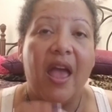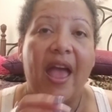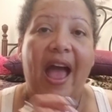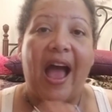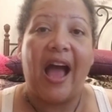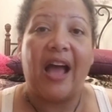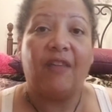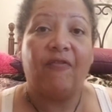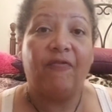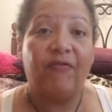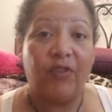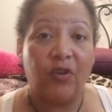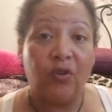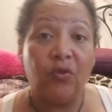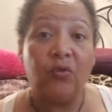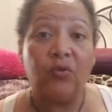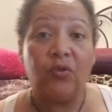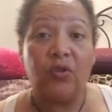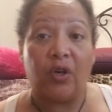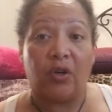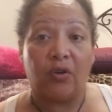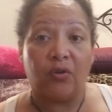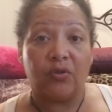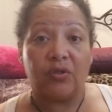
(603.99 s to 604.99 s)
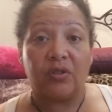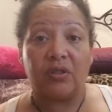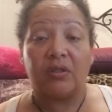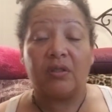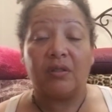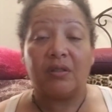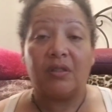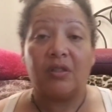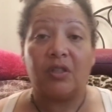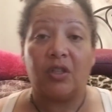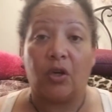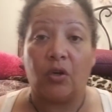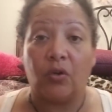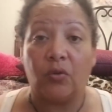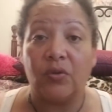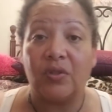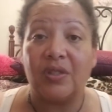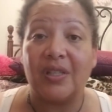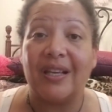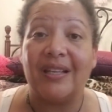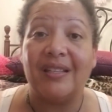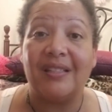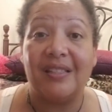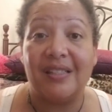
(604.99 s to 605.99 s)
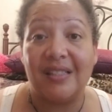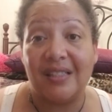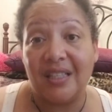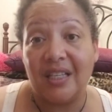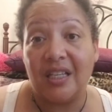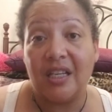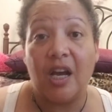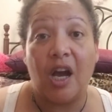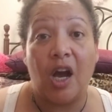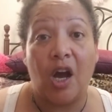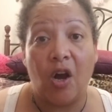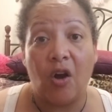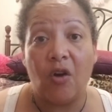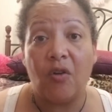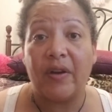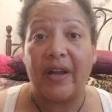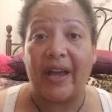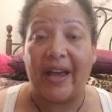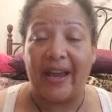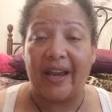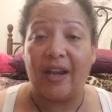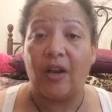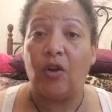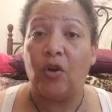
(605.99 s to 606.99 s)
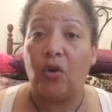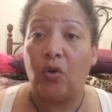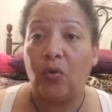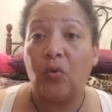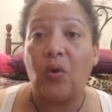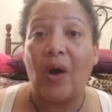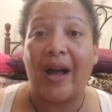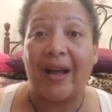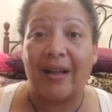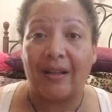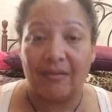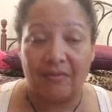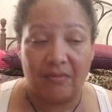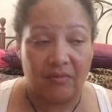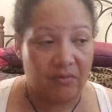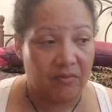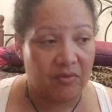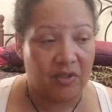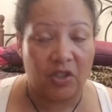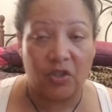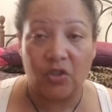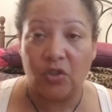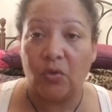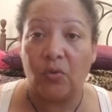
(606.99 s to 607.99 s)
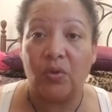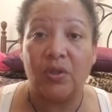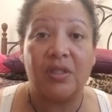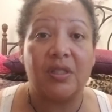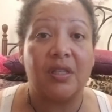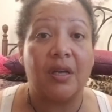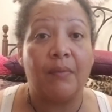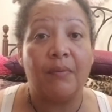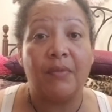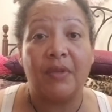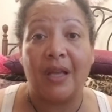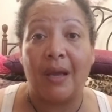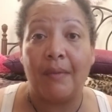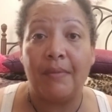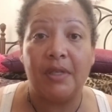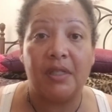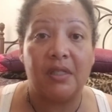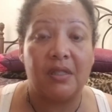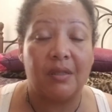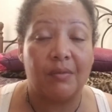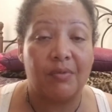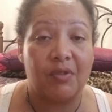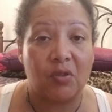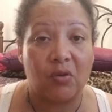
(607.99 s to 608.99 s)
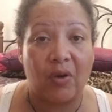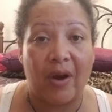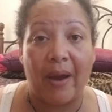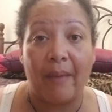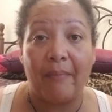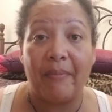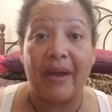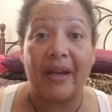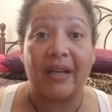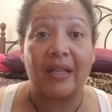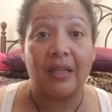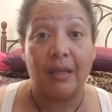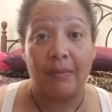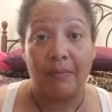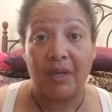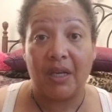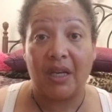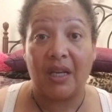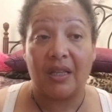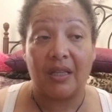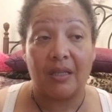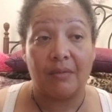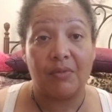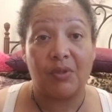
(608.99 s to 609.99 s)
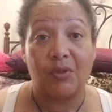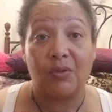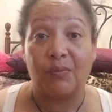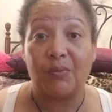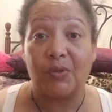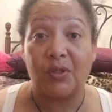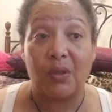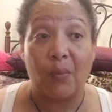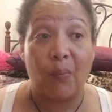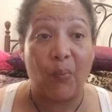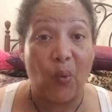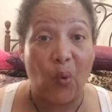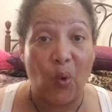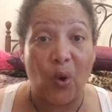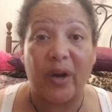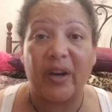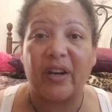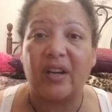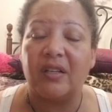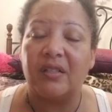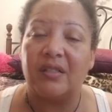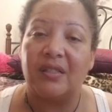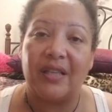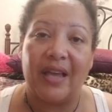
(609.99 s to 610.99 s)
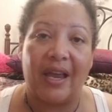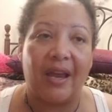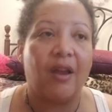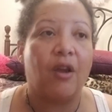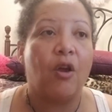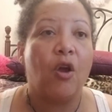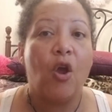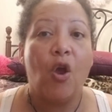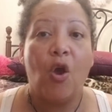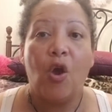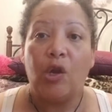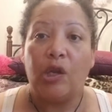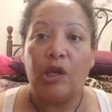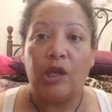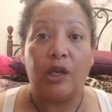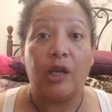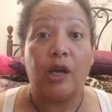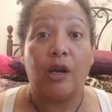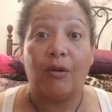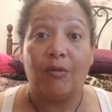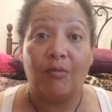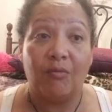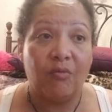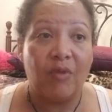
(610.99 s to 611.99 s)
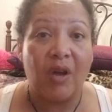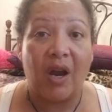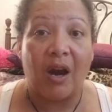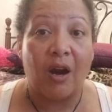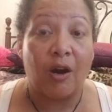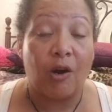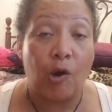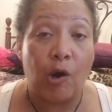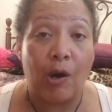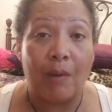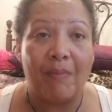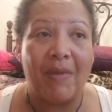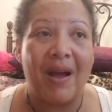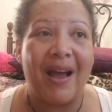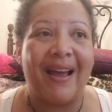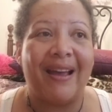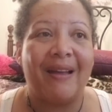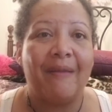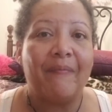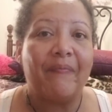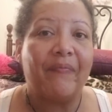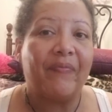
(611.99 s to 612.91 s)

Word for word: I view those those and see, oh, okay, cool. I, they're doing something. Let me subscribe back. Let me give them some support because they, you know, are on my.